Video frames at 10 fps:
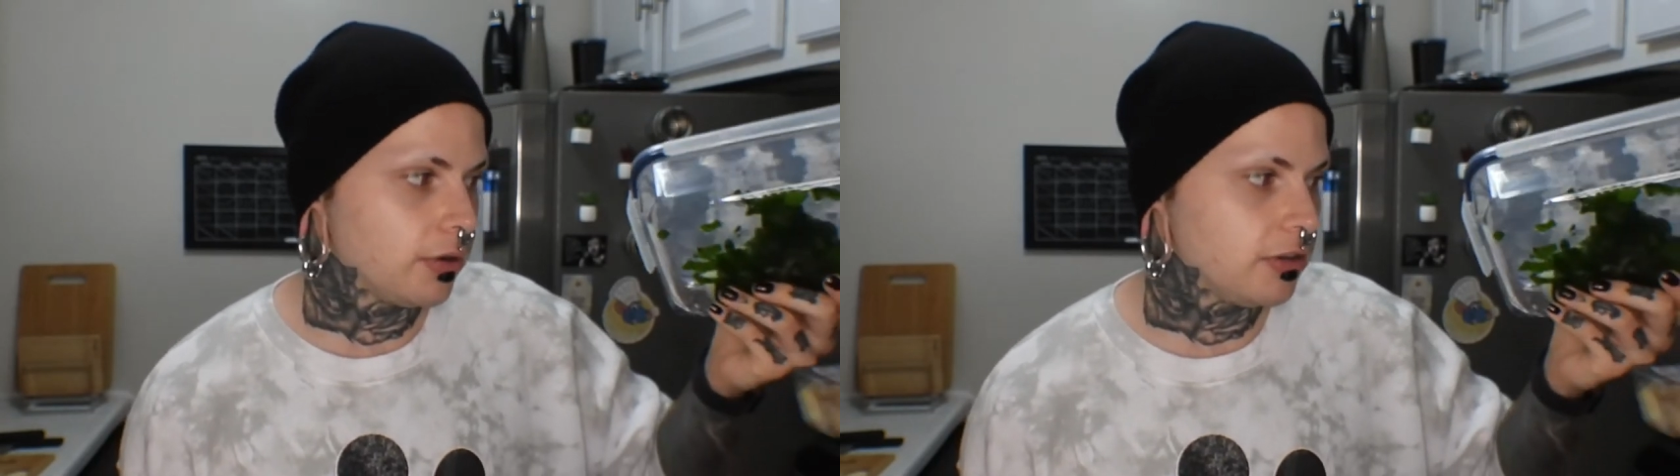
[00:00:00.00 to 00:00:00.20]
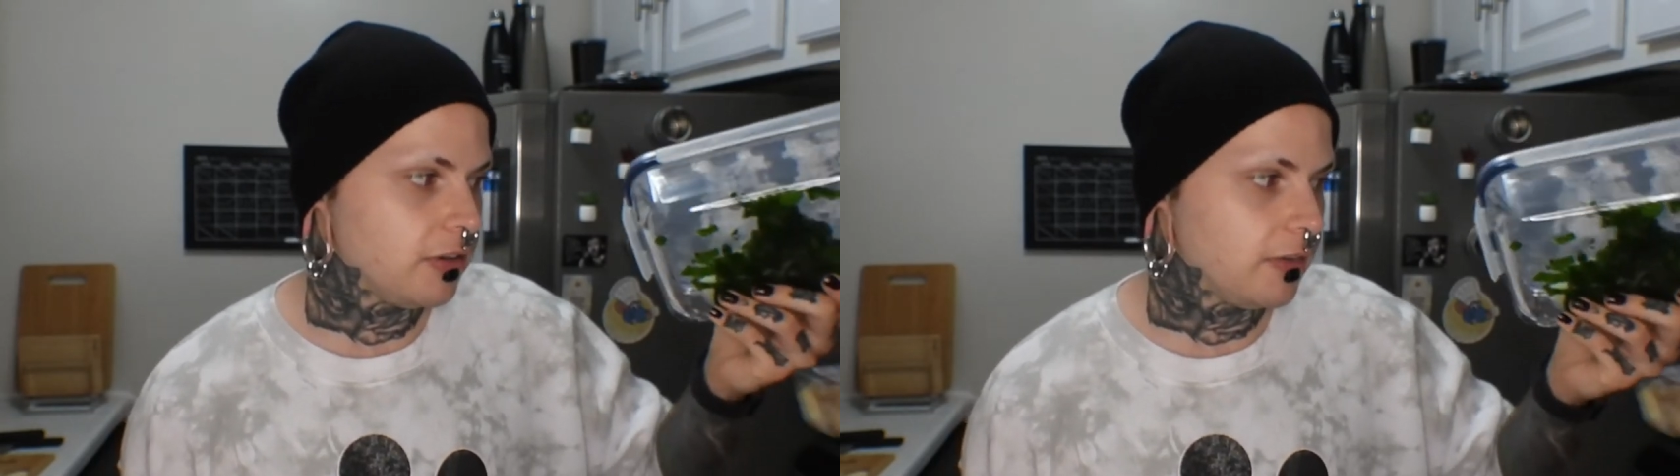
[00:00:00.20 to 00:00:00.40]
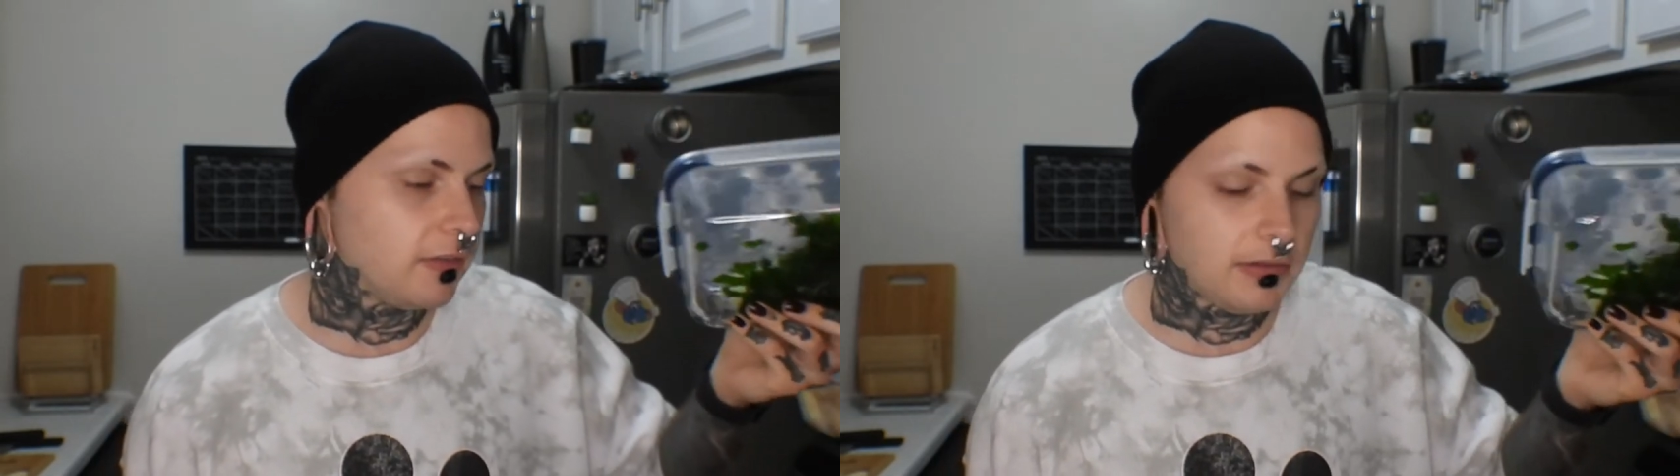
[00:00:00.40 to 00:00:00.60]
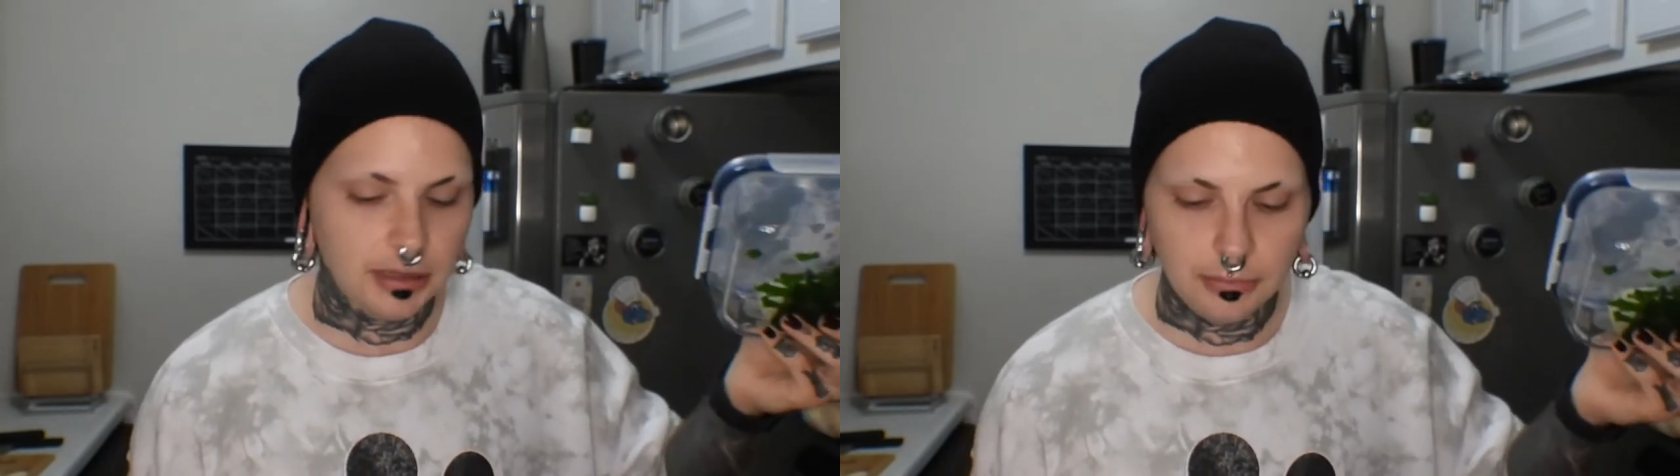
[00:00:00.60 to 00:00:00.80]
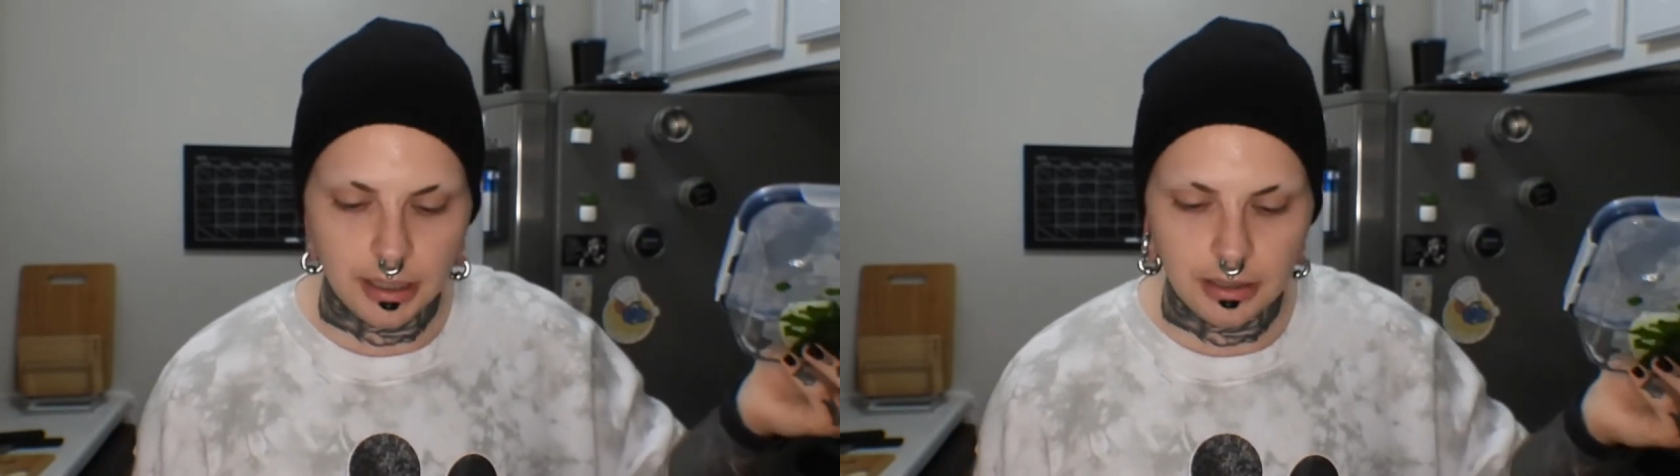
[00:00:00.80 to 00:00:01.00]
order to
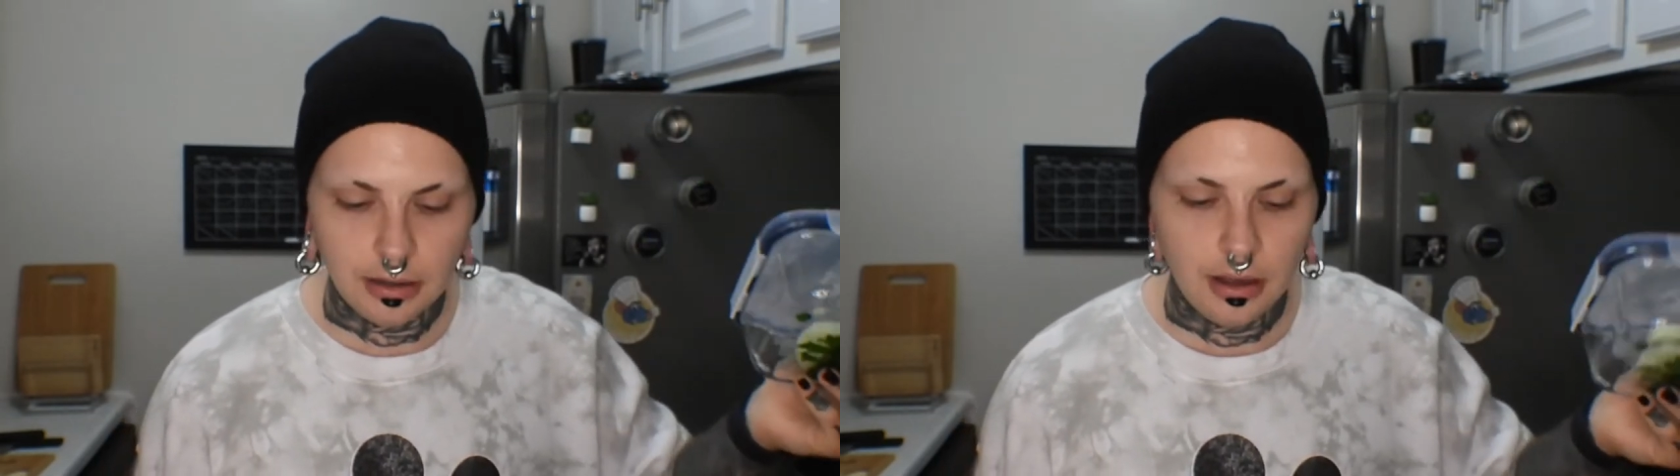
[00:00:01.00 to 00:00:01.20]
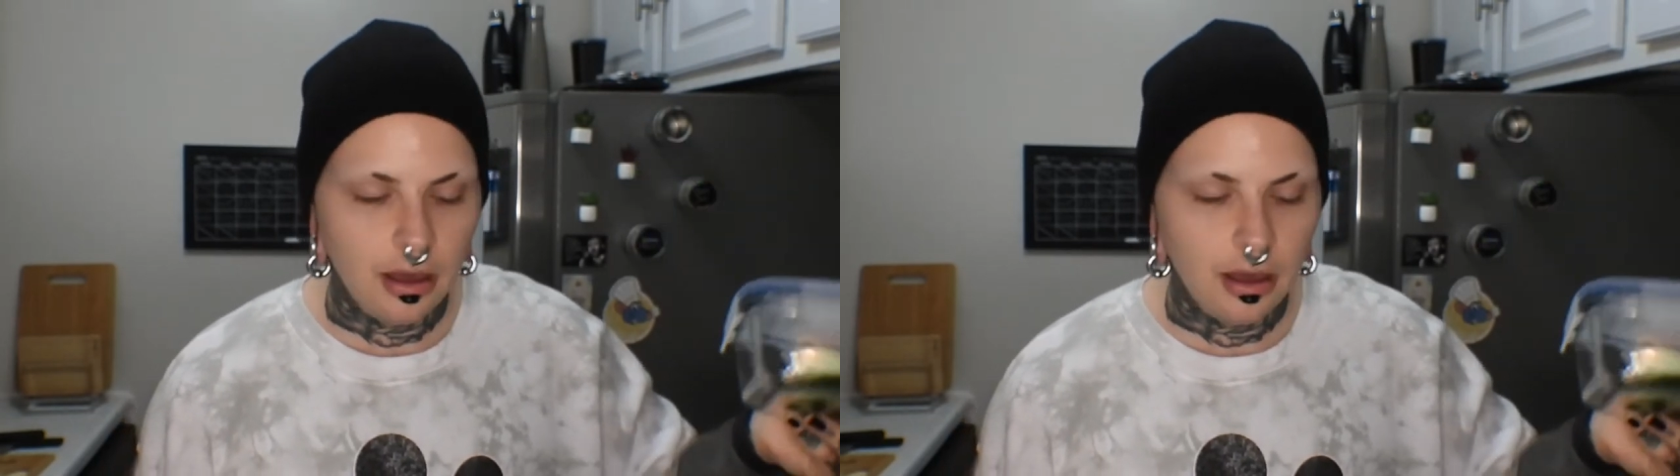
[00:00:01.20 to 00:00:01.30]
steam it,